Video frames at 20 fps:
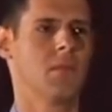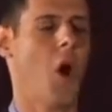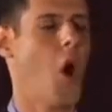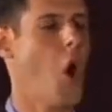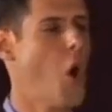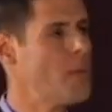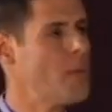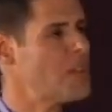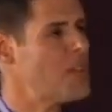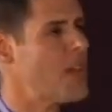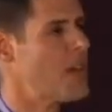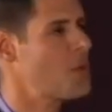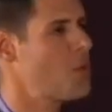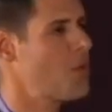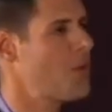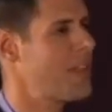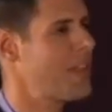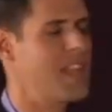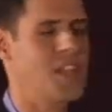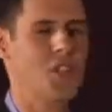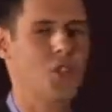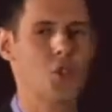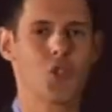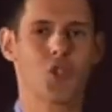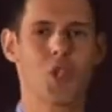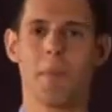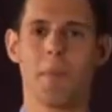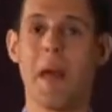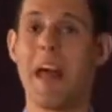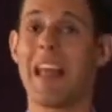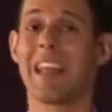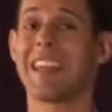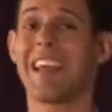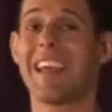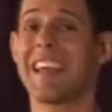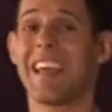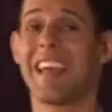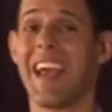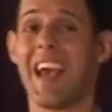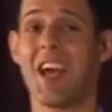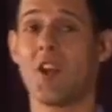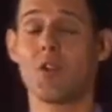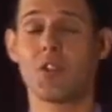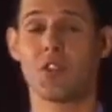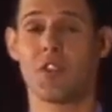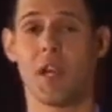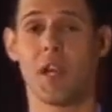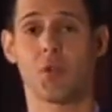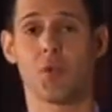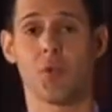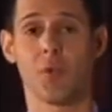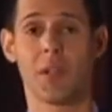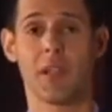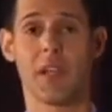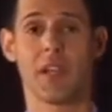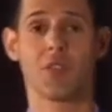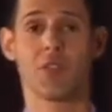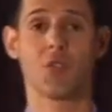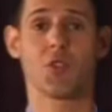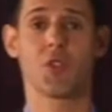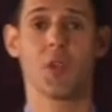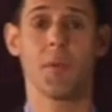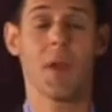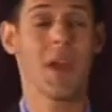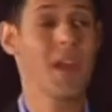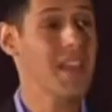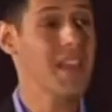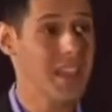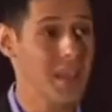A homosexual relationship, like a heterosexual relationship,